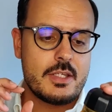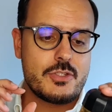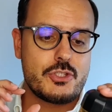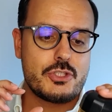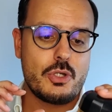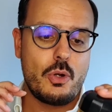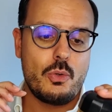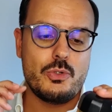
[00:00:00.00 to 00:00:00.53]

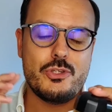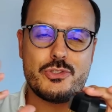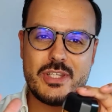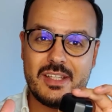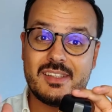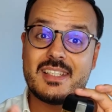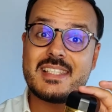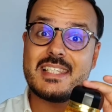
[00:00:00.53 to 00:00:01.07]
So you
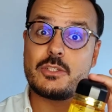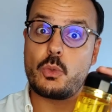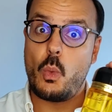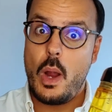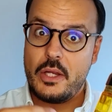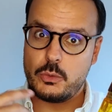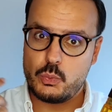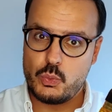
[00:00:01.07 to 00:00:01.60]
see, this is
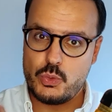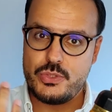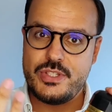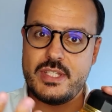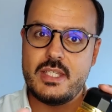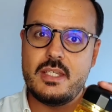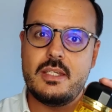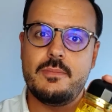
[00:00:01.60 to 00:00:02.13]
quite
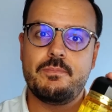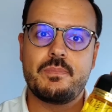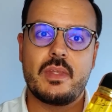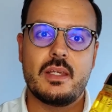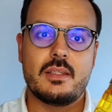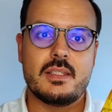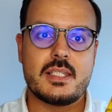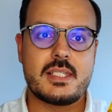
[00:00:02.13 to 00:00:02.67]
woodsy.
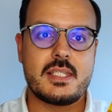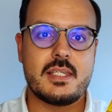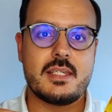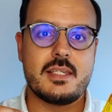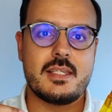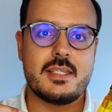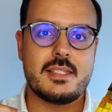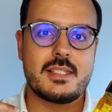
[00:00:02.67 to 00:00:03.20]
This
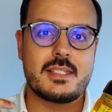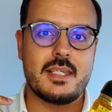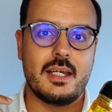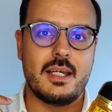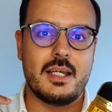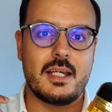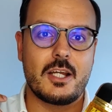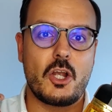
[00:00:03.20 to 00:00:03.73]
is
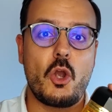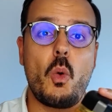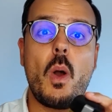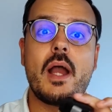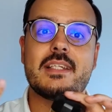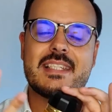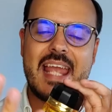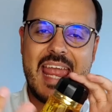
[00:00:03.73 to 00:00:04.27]

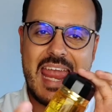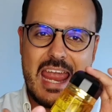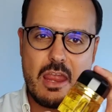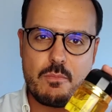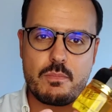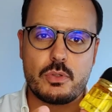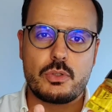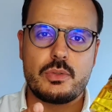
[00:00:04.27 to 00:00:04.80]
quite
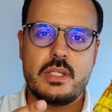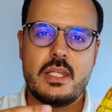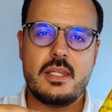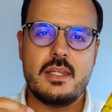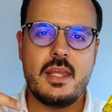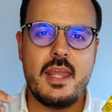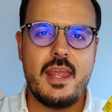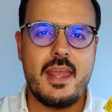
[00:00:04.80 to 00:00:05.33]

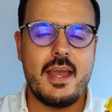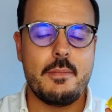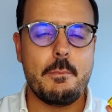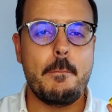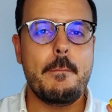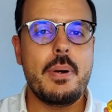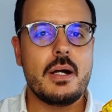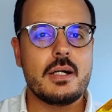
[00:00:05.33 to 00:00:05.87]
ambery,
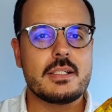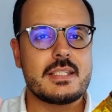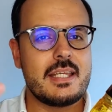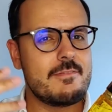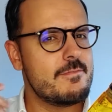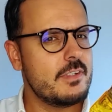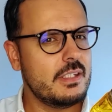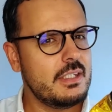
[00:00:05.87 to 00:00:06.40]

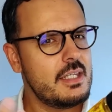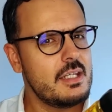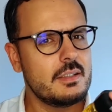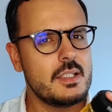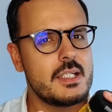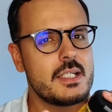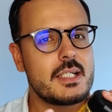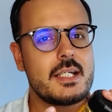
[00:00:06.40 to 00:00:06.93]
and
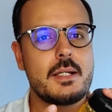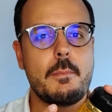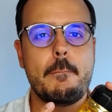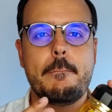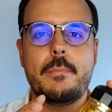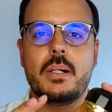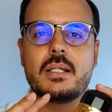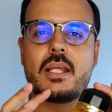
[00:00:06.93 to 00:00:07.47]
vanillic.
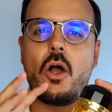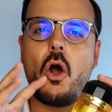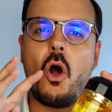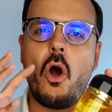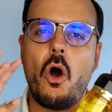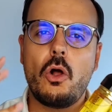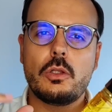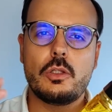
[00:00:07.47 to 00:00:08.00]
But
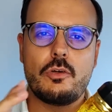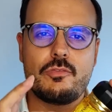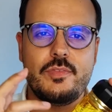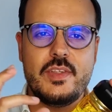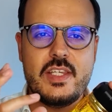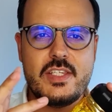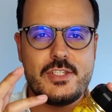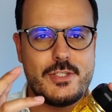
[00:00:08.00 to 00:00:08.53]
all
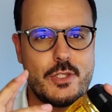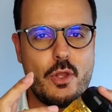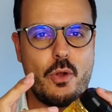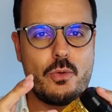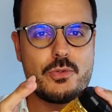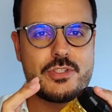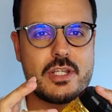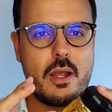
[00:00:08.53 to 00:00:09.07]
of these
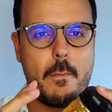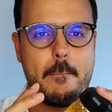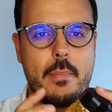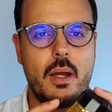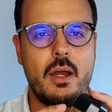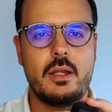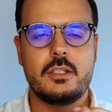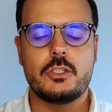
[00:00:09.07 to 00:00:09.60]
notes
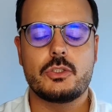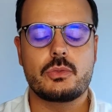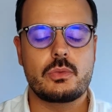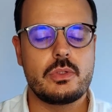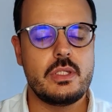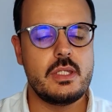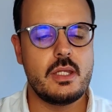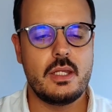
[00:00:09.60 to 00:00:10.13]
combined
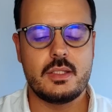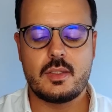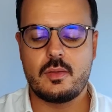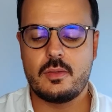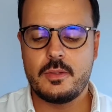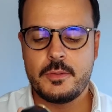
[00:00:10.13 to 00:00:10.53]
create